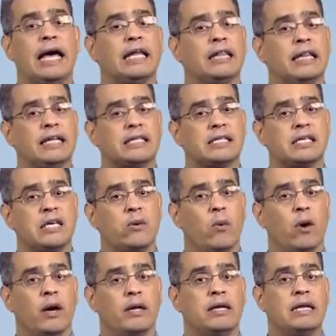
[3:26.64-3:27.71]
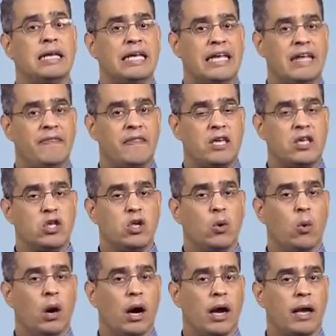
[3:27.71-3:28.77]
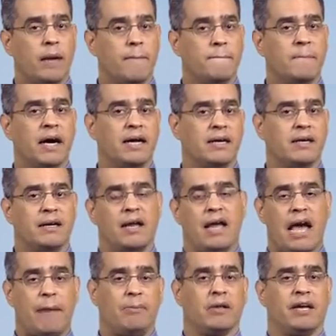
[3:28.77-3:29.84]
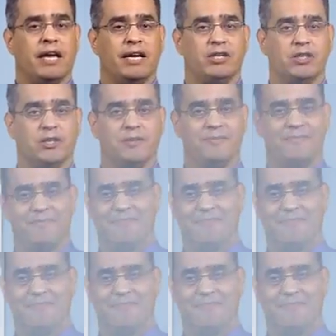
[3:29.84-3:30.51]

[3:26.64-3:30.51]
Let's see one in the UI button application.